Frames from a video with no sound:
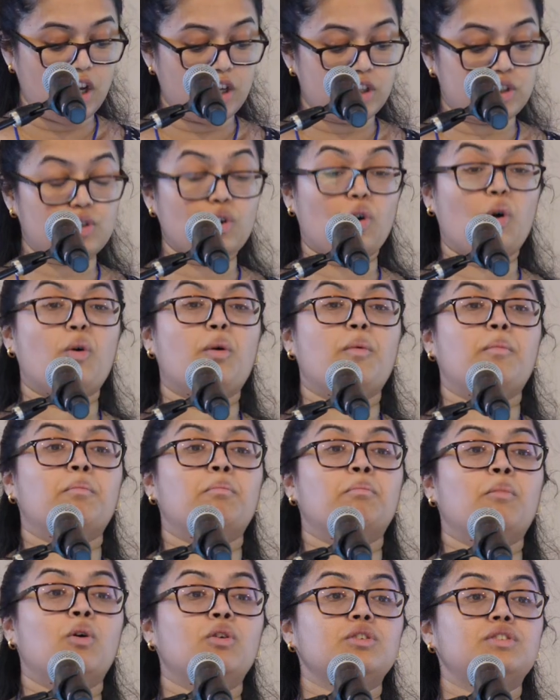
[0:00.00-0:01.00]
So
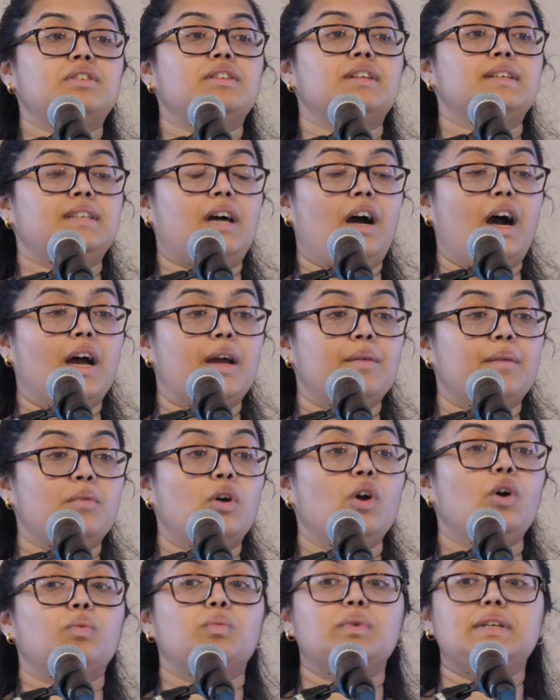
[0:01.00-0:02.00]
most of the
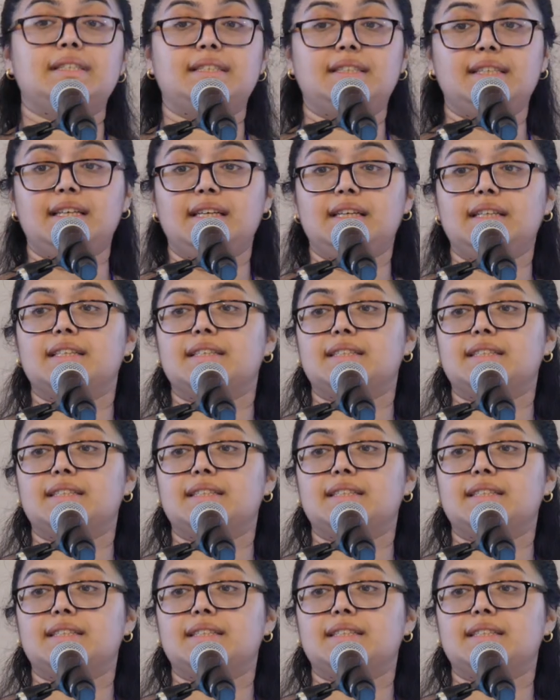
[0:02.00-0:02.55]
time we see